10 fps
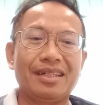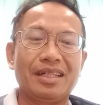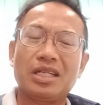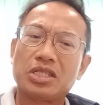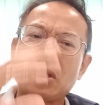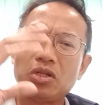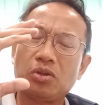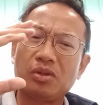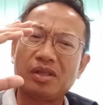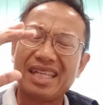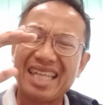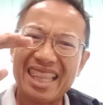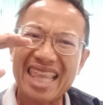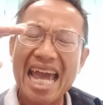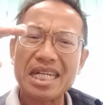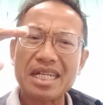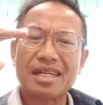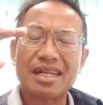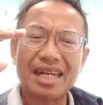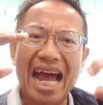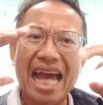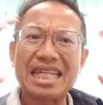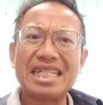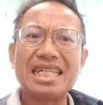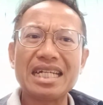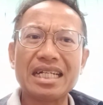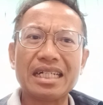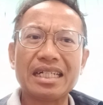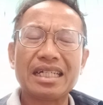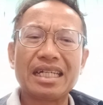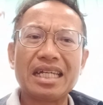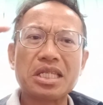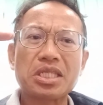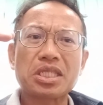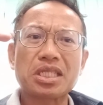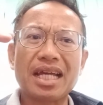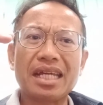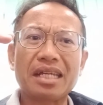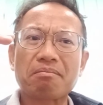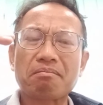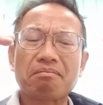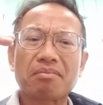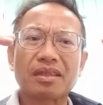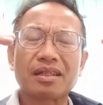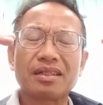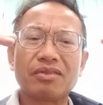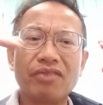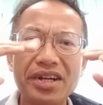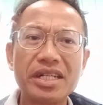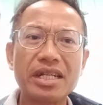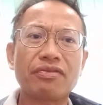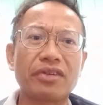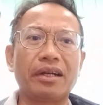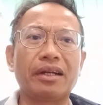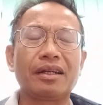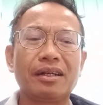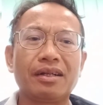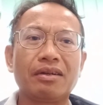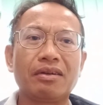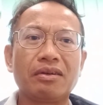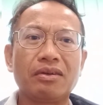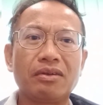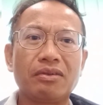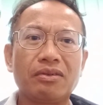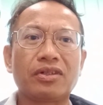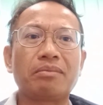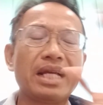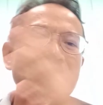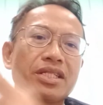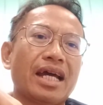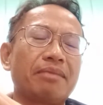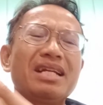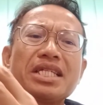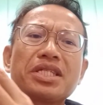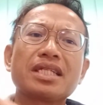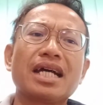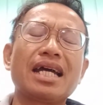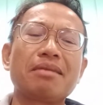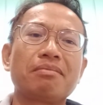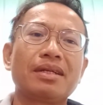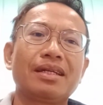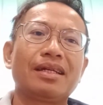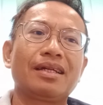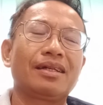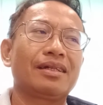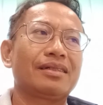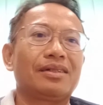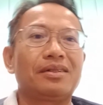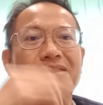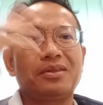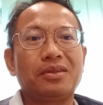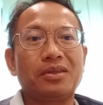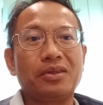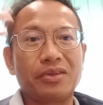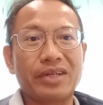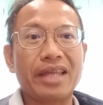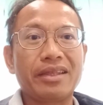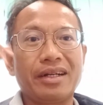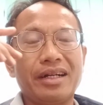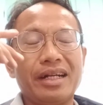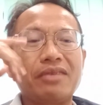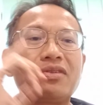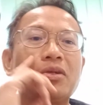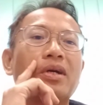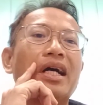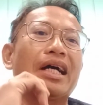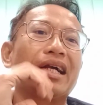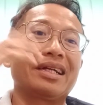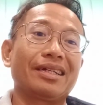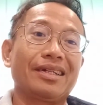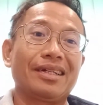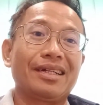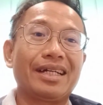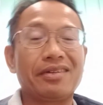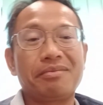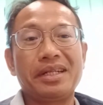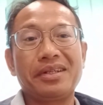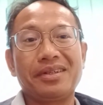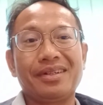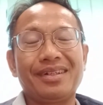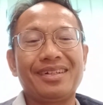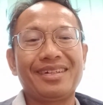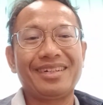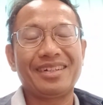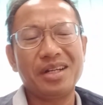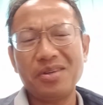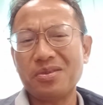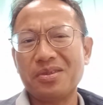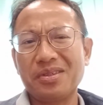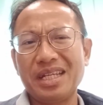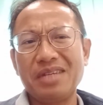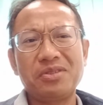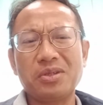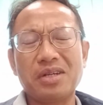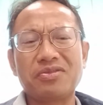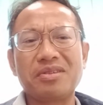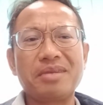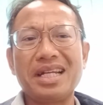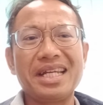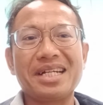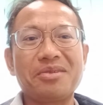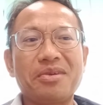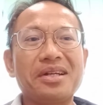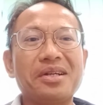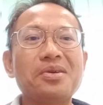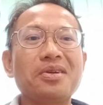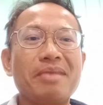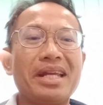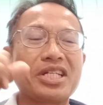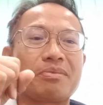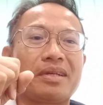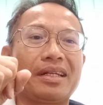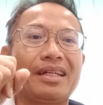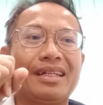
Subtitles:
So that idea is like very different from last time. Last time, or rather, if you are have been, well, if you are familiar with the old management